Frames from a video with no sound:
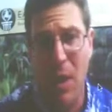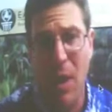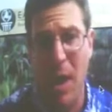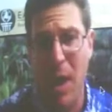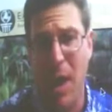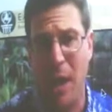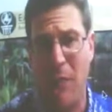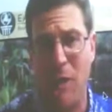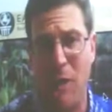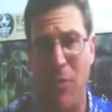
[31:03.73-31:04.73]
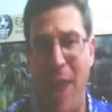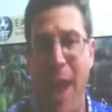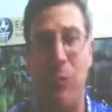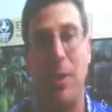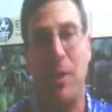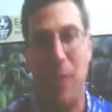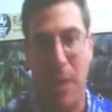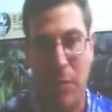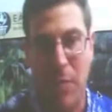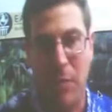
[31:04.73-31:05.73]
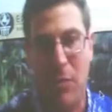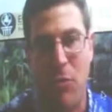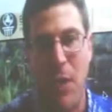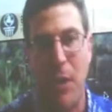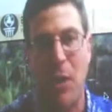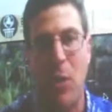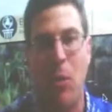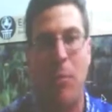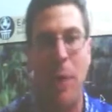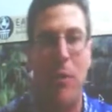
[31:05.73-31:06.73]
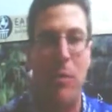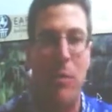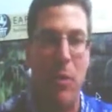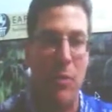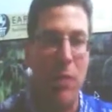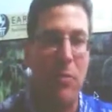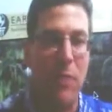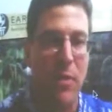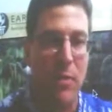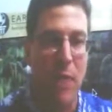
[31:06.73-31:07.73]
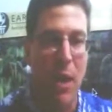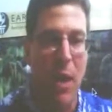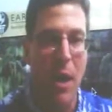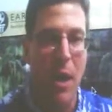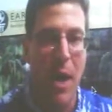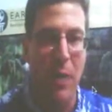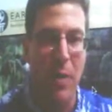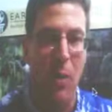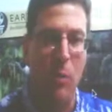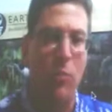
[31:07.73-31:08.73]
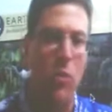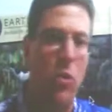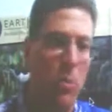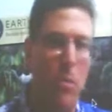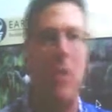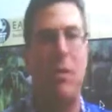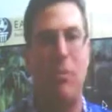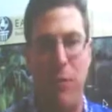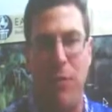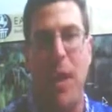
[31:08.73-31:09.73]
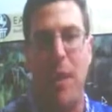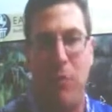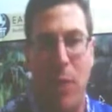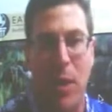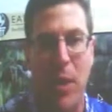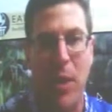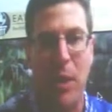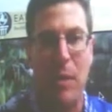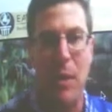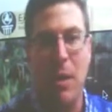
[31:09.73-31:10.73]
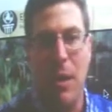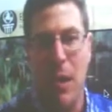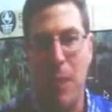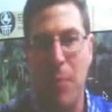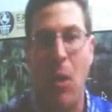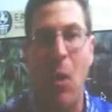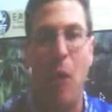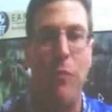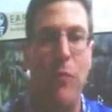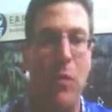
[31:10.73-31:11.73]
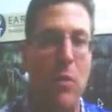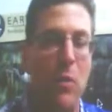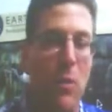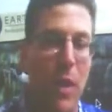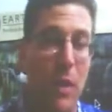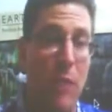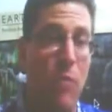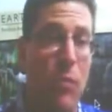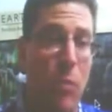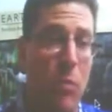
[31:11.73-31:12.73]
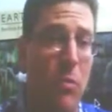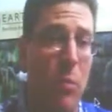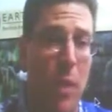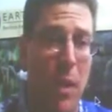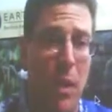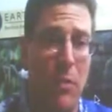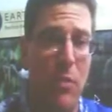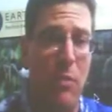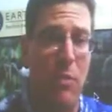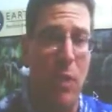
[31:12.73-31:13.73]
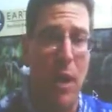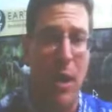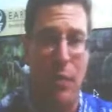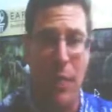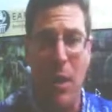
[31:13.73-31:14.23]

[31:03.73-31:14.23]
and just hounding them as they're trying to go about their existence. And those cumulative effects really can be harmful to the individual's ability to survive,